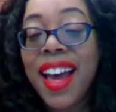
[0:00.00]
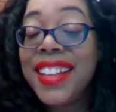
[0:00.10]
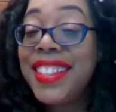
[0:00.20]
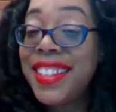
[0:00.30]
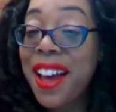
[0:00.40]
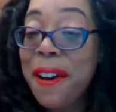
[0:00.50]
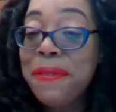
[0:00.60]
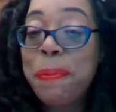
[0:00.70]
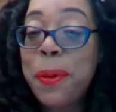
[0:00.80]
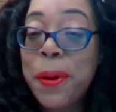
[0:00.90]
A
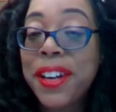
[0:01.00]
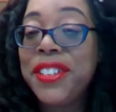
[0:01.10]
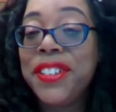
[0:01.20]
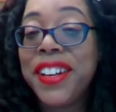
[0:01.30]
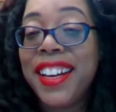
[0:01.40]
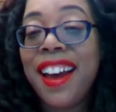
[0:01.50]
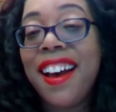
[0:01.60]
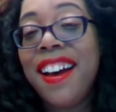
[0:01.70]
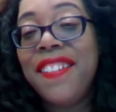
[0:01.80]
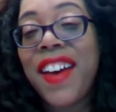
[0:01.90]
self-portrait
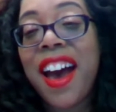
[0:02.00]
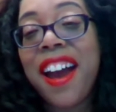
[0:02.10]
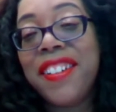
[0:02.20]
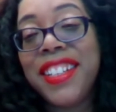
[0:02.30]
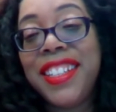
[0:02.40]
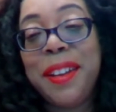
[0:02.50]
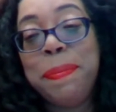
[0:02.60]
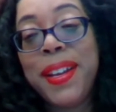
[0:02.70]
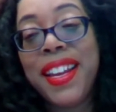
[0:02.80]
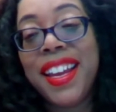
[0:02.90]
of our
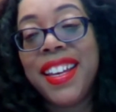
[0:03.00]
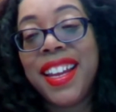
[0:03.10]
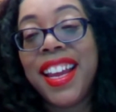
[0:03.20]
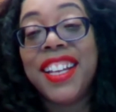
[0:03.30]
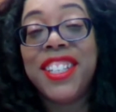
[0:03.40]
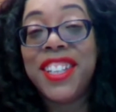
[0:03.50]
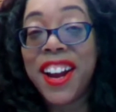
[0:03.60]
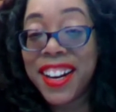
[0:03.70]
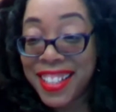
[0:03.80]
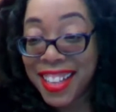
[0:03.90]
recipient in
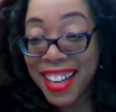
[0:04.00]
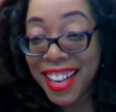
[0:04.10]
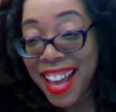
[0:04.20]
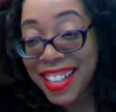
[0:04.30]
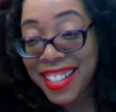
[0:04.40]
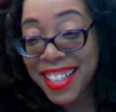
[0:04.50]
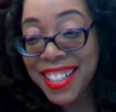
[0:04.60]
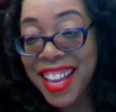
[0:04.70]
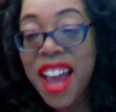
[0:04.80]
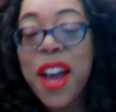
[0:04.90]
dark
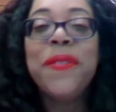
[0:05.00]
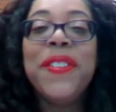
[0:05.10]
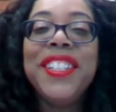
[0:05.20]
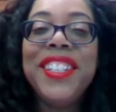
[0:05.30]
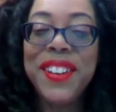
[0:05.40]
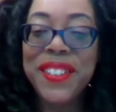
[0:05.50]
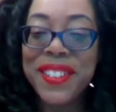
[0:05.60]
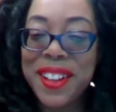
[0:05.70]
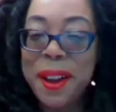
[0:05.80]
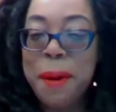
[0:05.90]
sunglasses was
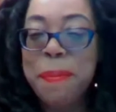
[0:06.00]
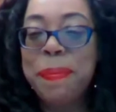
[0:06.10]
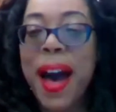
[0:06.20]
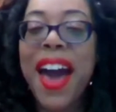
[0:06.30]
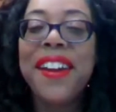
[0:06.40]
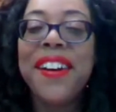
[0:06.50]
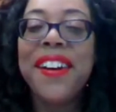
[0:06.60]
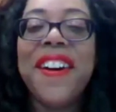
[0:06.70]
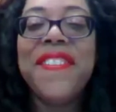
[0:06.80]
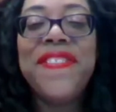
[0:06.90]
used on a bottle
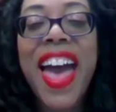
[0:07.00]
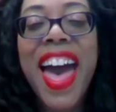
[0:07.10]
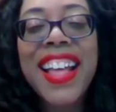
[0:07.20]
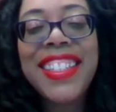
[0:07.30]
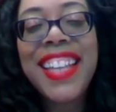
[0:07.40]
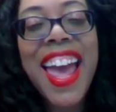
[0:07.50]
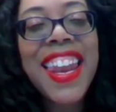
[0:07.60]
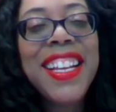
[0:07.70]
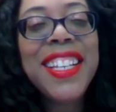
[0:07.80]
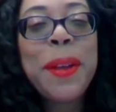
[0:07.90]
of Fast
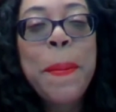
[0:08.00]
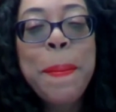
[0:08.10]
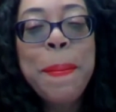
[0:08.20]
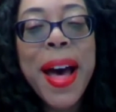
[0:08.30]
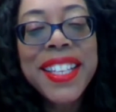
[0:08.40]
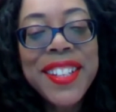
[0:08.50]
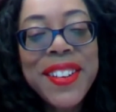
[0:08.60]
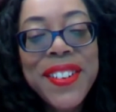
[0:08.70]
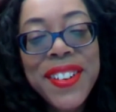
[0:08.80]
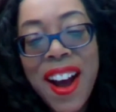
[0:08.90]
Eddie's
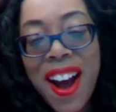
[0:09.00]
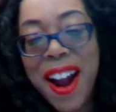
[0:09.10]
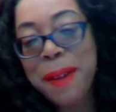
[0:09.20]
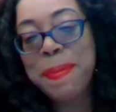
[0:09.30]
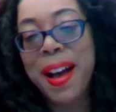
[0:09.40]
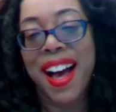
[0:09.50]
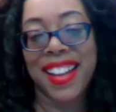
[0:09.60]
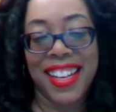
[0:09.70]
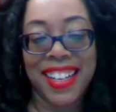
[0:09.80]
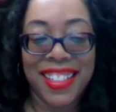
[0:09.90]
muscle car
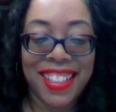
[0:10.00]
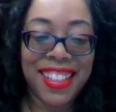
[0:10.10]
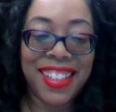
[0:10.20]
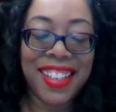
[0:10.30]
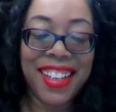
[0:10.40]
polish.